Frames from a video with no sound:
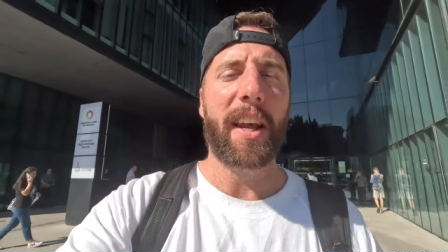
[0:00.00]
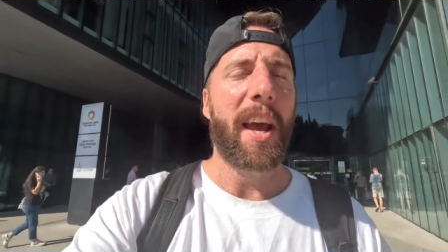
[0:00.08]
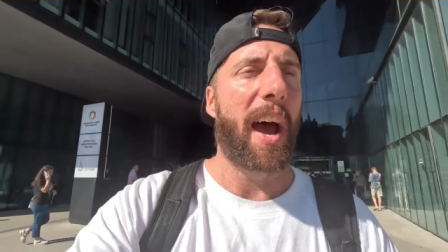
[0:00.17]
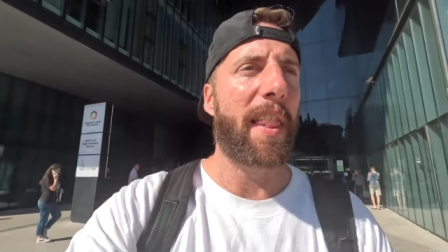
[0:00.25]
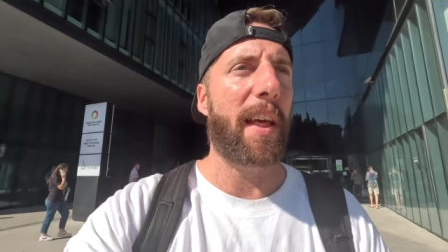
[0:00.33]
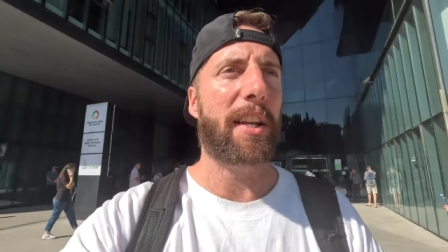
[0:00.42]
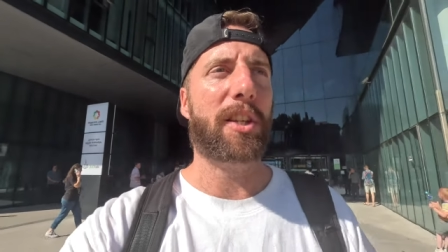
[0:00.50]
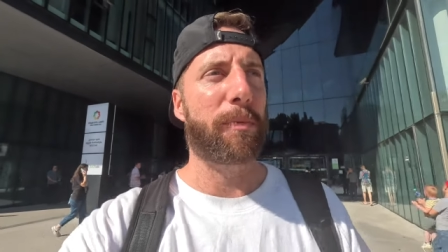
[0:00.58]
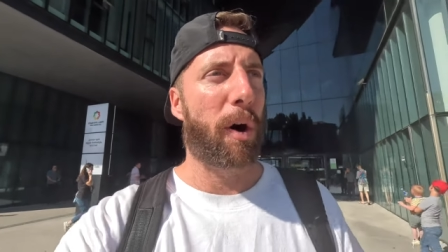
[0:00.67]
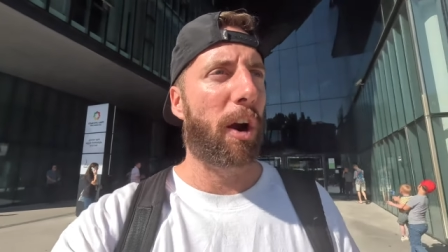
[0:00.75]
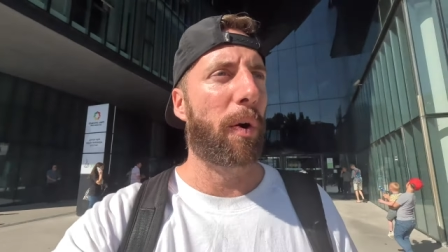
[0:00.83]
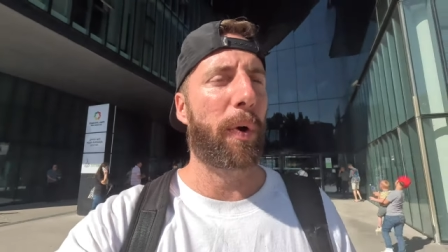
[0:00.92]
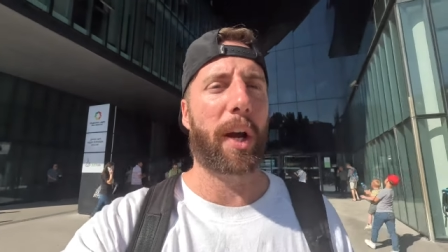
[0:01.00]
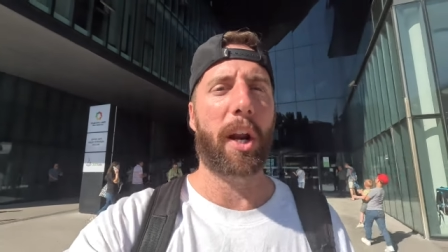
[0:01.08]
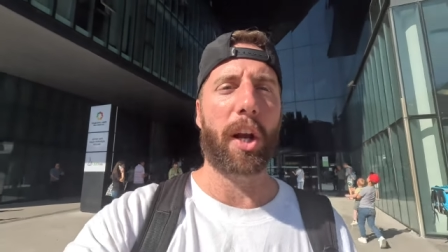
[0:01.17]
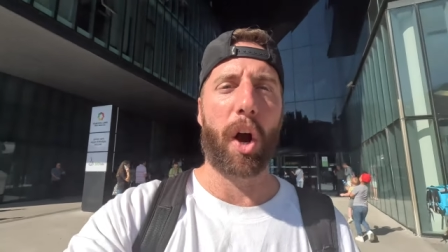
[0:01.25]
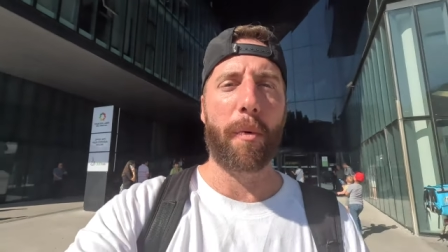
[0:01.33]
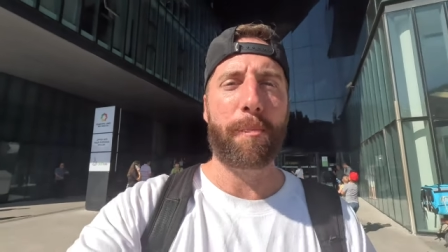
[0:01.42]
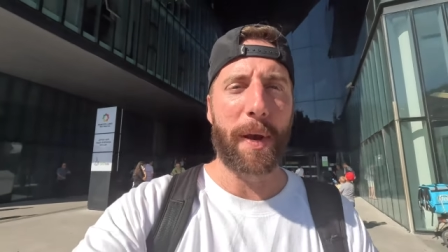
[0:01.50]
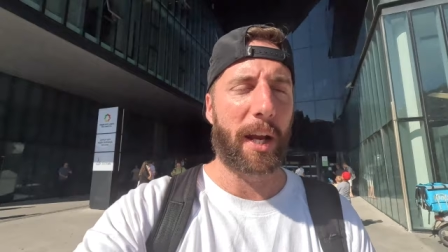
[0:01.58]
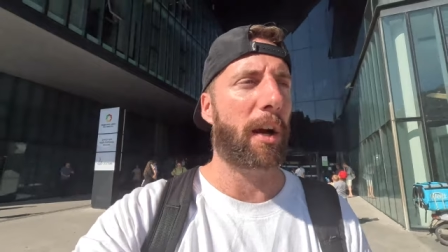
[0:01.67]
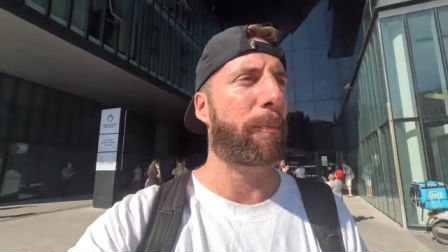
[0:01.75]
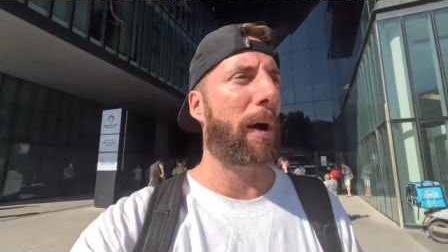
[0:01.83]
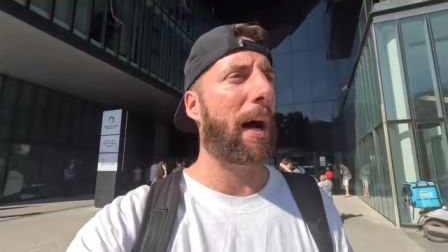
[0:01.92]
and then tomorrow we're gonna go and pick
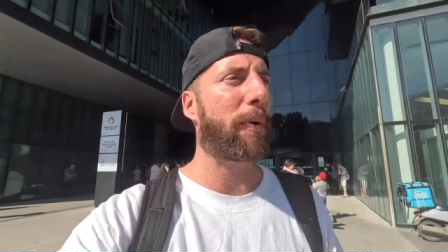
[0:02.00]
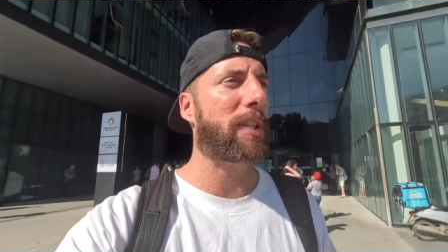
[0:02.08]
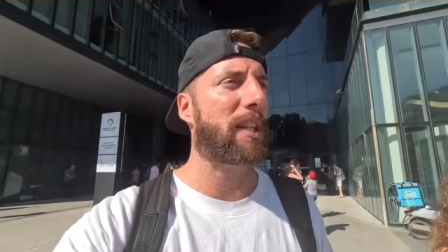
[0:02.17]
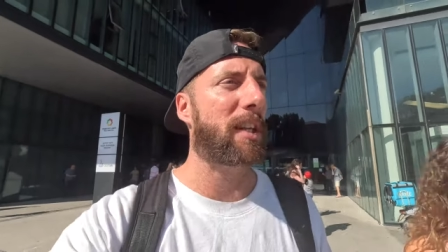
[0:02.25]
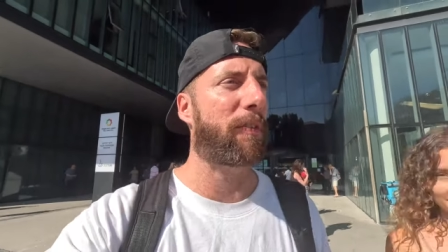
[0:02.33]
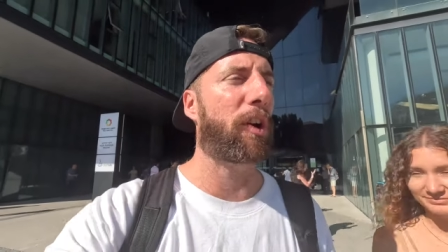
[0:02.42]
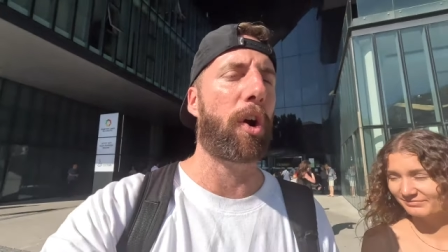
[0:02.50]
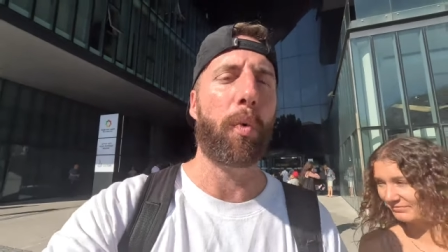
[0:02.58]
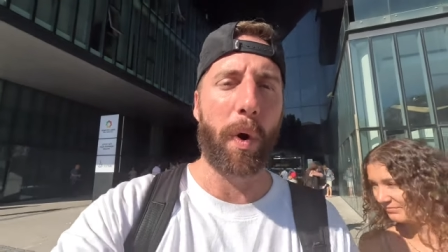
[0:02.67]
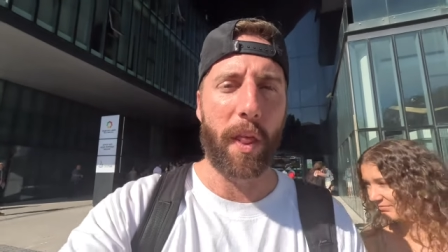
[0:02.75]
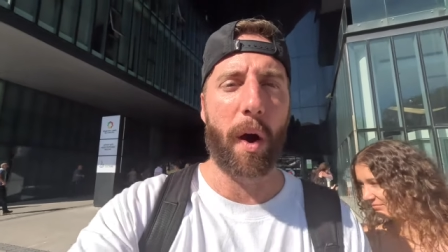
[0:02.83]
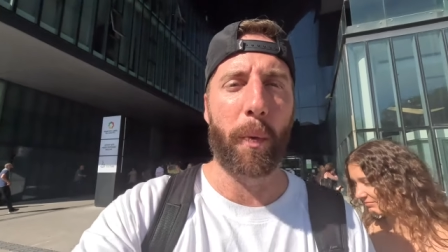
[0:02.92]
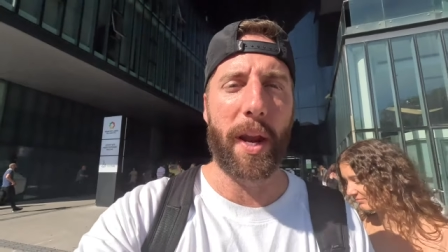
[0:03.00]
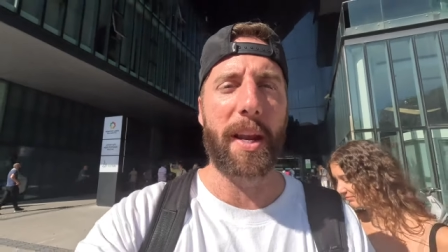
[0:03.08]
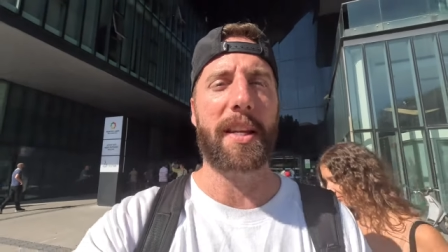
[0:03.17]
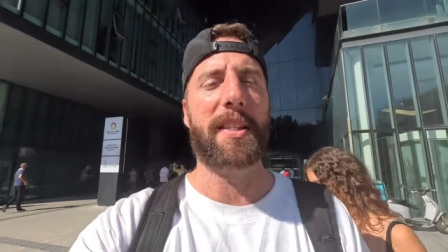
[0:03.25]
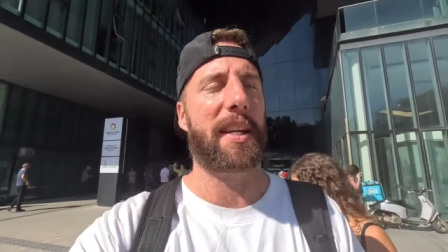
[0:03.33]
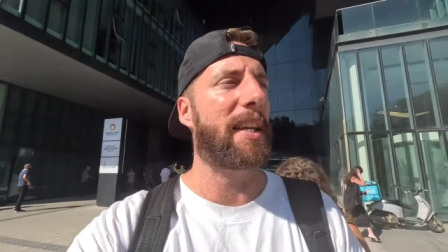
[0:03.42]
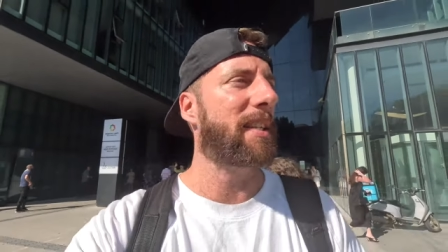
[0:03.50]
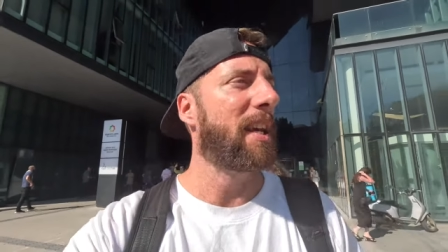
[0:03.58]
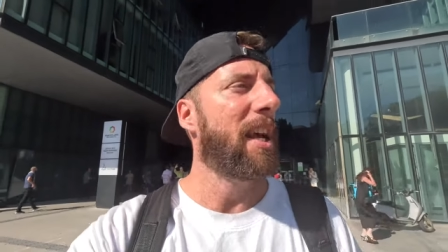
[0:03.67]
up our certificate with our witnesses